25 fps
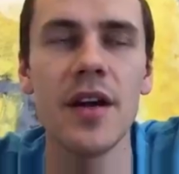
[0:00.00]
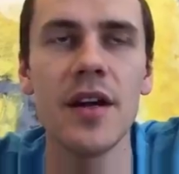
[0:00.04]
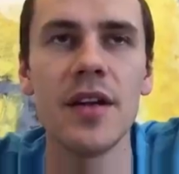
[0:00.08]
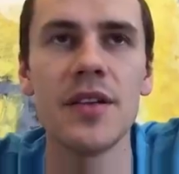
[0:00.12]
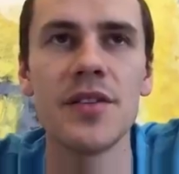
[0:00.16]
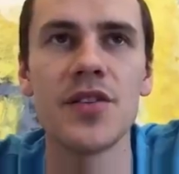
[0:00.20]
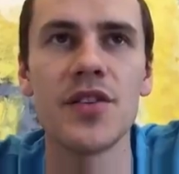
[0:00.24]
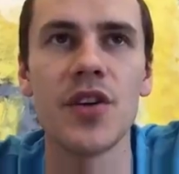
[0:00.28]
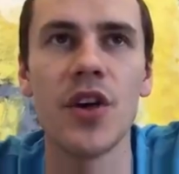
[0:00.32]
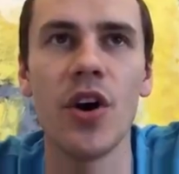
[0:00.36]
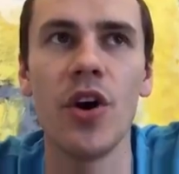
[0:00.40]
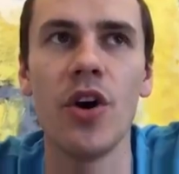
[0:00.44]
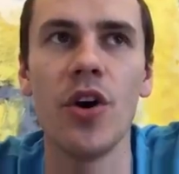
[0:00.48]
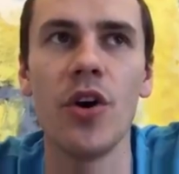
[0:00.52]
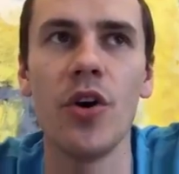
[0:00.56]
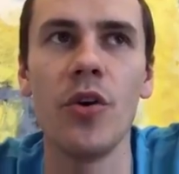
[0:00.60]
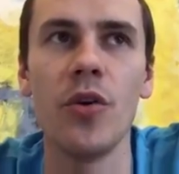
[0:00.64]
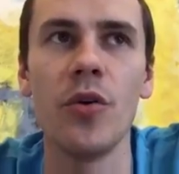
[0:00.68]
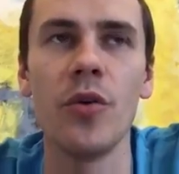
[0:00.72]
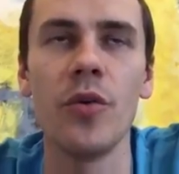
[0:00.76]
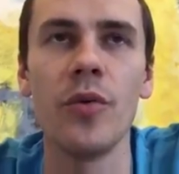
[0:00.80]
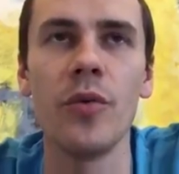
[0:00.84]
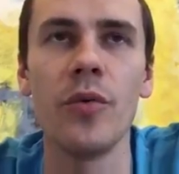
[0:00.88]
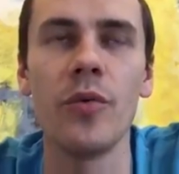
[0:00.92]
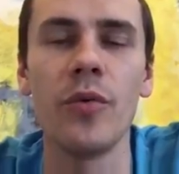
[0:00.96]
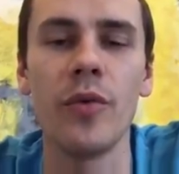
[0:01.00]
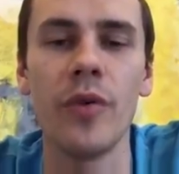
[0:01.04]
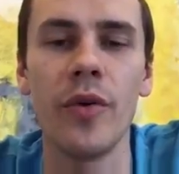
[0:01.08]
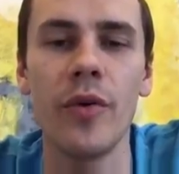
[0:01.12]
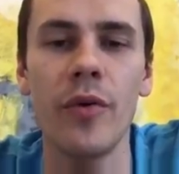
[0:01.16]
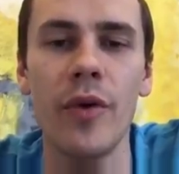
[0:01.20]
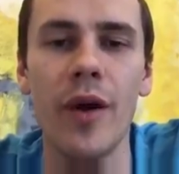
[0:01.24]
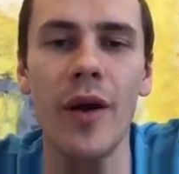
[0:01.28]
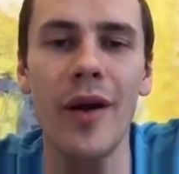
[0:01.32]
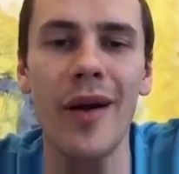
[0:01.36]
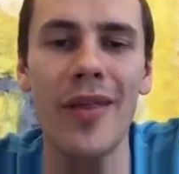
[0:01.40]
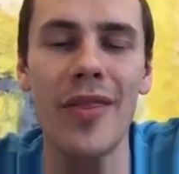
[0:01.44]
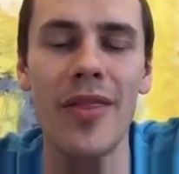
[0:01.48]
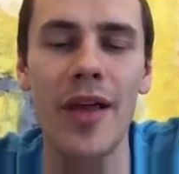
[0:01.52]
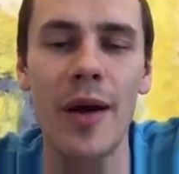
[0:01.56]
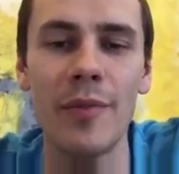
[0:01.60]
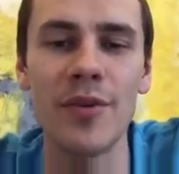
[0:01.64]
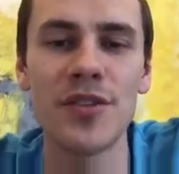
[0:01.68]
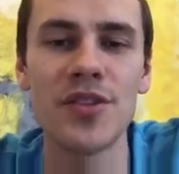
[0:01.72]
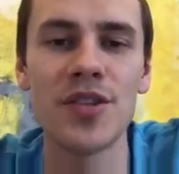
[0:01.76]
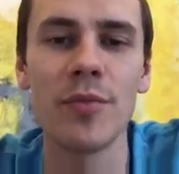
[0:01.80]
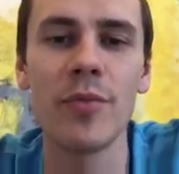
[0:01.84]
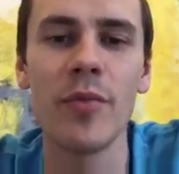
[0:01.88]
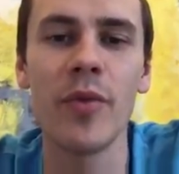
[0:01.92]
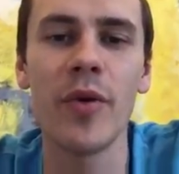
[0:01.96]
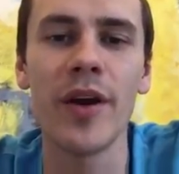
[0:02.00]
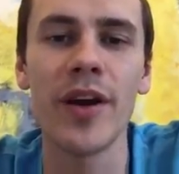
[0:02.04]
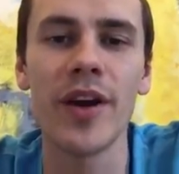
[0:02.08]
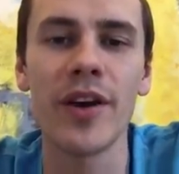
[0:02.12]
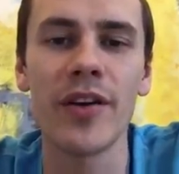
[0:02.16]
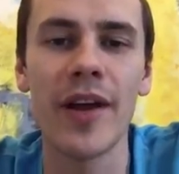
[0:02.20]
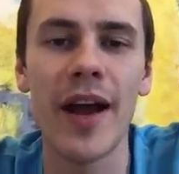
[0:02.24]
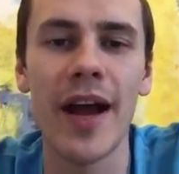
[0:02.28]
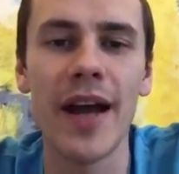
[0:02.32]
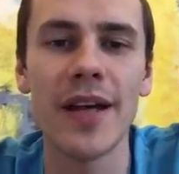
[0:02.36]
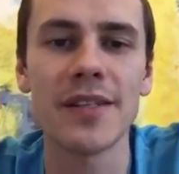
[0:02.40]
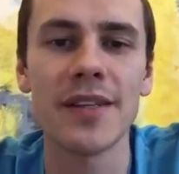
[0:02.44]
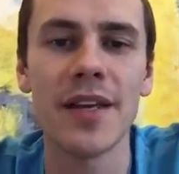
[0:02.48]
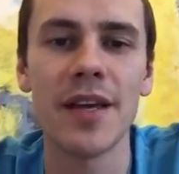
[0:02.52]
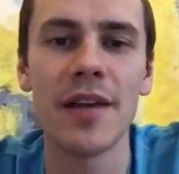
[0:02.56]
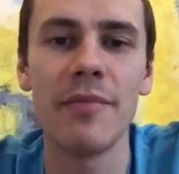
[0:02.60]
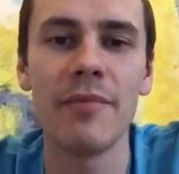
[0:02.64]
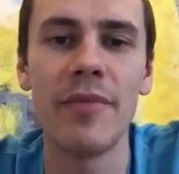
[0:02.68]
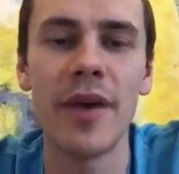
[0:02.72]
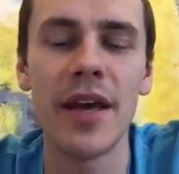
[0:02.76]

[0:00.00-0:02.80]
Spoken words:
So I'm assuming what you're asking,